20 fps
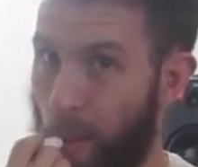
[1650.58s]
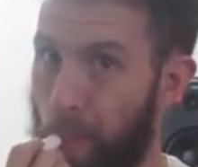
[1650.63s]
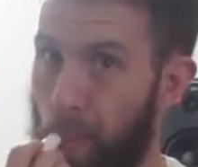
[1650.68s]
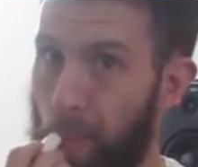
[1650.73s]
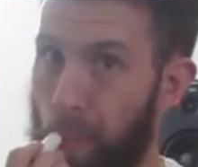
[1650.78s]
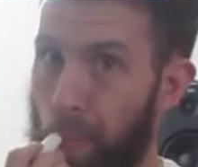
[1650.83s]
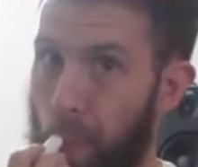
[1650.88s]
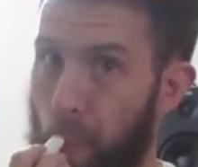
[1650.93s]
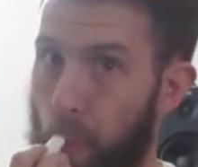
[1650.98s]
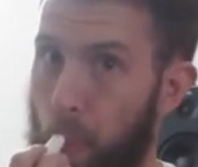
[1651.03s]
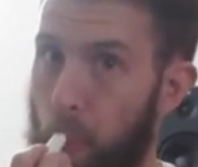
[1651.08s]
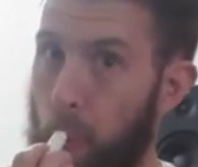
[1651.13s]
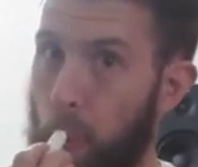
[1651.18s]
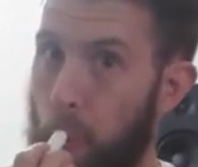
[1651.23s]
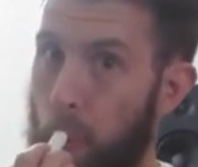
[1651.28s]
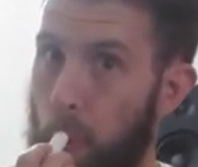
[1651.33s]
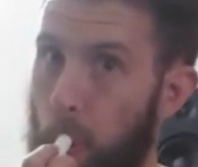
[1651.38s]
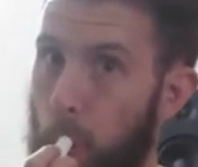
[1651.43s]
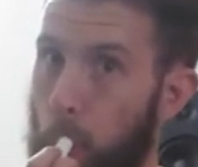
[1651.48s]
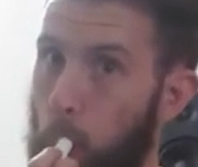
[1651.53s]
Wait, no,
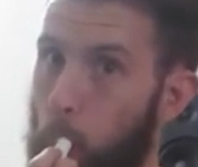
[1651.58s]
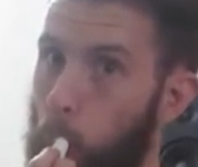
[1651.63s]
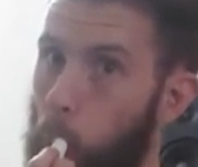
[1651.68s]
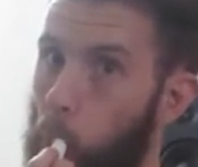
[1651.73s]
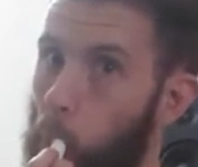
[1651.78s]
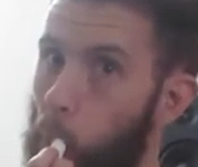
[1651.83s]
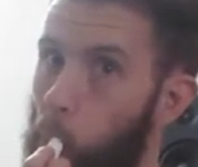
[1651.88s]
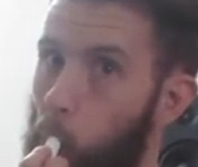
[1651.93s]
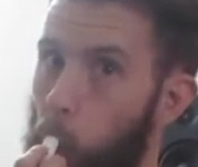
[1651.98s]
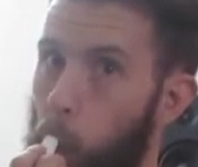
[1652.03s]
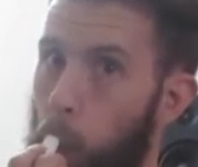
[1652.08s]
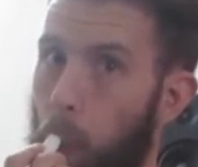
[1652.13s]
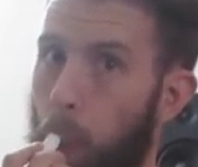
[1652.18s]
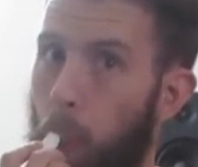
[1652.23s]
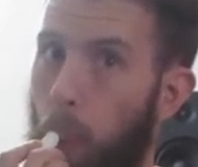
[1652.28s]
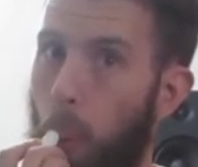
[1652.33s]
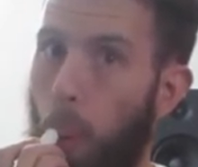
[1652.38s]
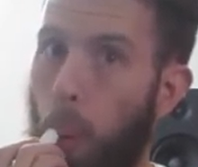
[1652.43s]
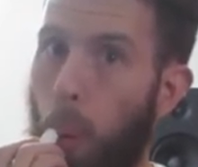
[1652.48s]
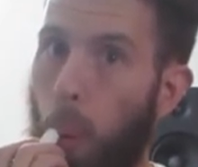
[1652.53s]
it's not feminine.
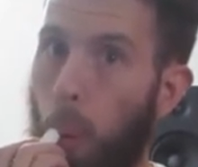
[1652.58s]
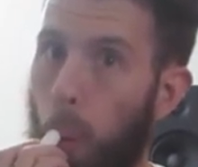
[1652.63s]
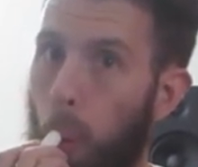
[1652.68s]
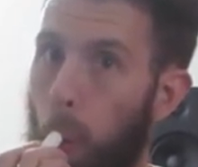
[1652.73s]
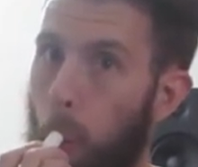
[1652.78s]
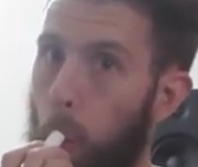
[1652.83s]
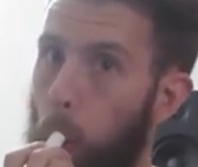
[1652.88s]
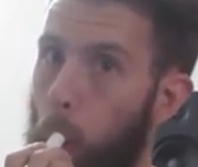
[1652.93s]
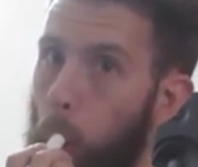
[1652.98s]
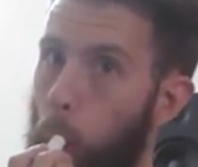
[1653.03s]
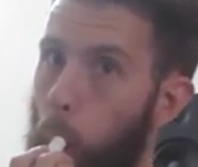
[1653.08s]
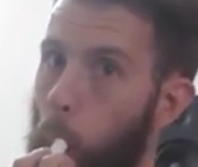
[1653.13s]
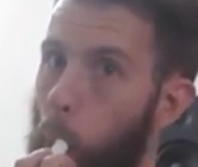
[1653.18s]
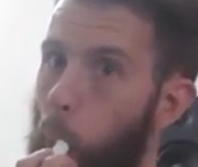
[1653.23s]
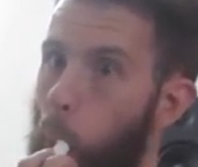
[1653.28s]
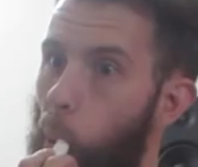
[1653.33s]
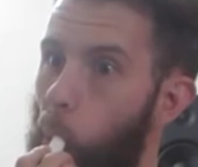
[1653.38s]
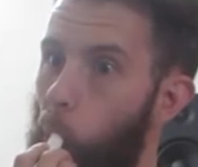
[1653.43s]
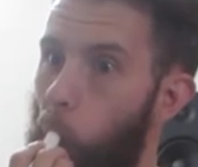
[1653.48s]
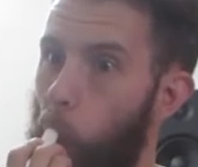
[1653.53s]
Wait, why do you say it's
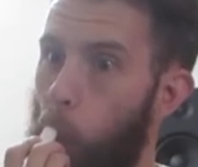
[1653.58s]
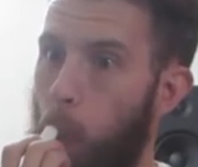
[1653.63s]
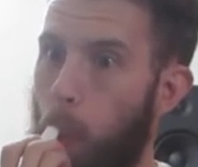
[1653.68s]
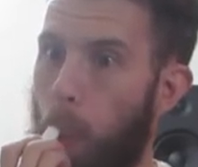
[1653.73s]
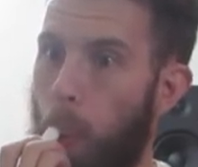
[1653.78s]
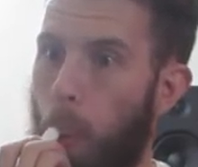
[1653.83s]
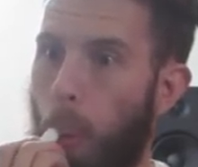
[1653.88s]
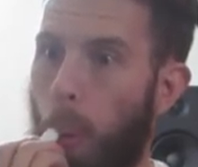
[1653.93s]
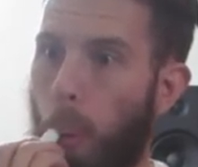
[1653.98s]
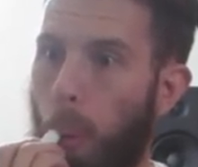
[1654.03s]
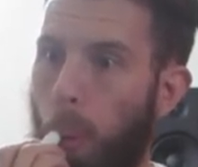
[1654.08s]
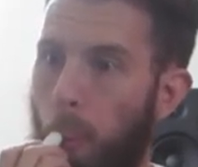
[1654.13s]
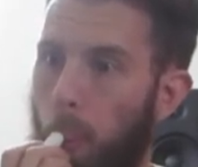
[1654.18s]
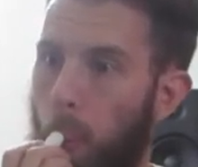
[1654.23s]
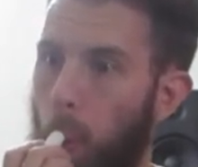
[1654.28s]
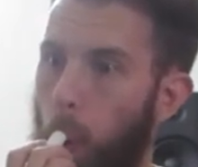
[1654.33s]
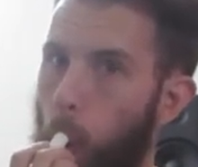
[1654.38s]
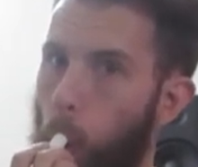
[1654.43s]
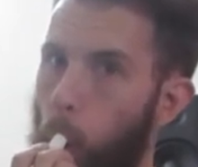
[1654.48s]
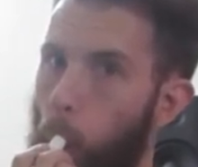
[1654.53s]
feminine? Because
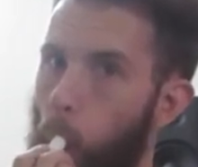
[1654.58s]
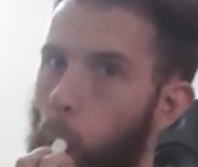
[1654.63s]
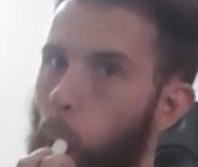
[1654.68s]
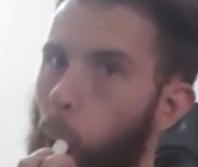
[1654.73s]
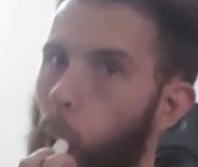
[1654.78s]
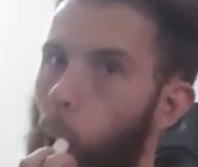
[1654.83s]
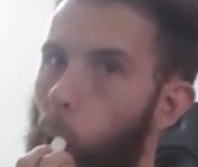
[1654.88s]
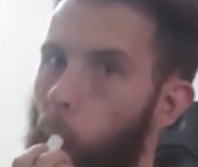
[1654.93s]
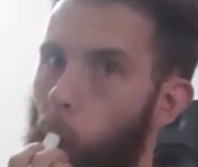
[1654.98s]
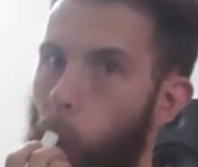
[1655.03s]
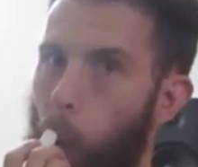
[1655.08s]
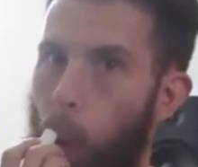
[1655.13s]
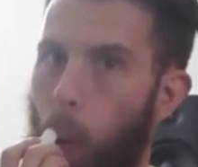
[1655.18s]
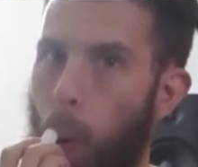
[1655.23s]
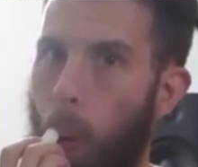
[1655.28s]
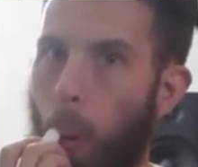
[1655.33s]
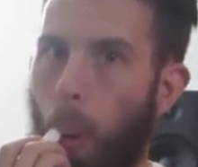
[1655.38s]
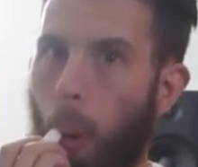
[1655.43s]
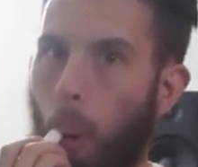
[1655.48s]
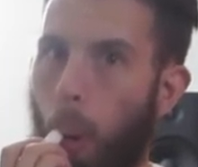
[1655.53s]
turquoise on it?
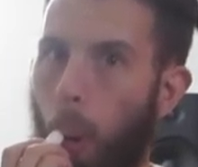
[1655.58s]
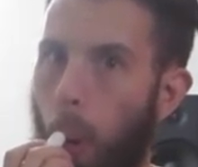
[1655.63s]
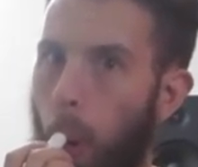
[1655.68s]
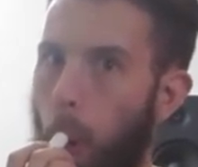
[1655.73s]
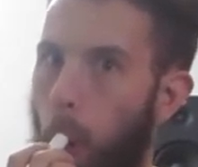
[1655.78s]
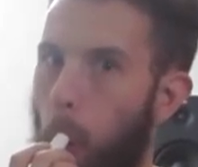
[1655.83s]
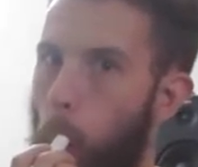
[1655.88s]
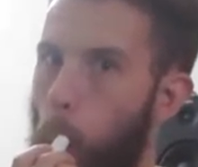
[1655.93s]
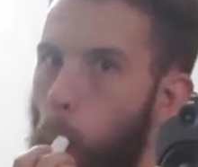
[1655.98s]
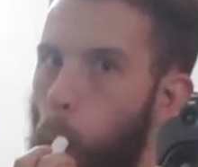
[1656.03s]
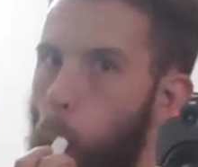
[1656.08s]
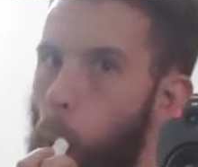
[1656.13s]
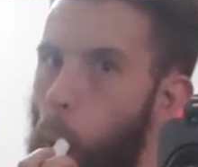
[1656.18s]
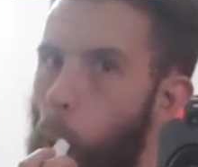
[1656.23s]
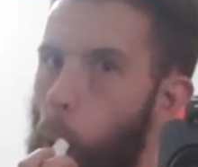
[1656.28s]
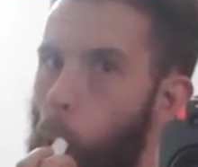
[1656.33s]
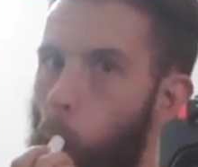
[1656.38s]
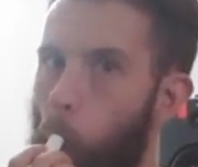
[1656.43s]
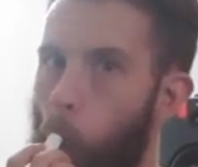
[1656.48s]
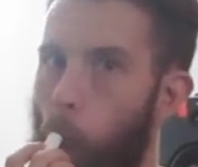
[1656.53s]
Uh huh.
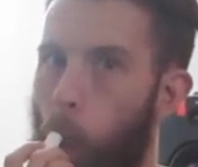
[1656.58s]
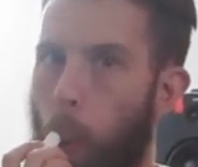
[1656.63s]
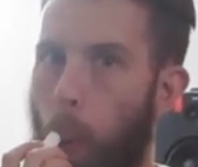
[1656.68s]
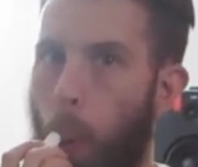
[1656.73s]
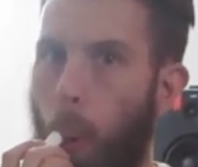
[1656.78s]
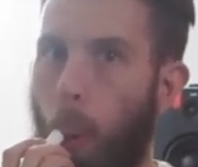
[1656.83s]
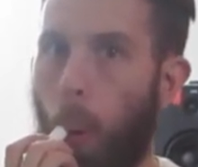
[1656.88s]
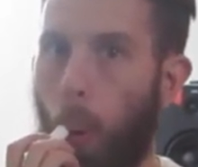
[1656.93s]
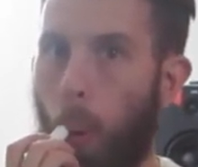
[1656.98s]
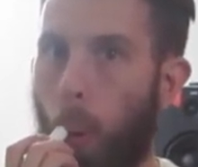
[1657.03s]
Huh?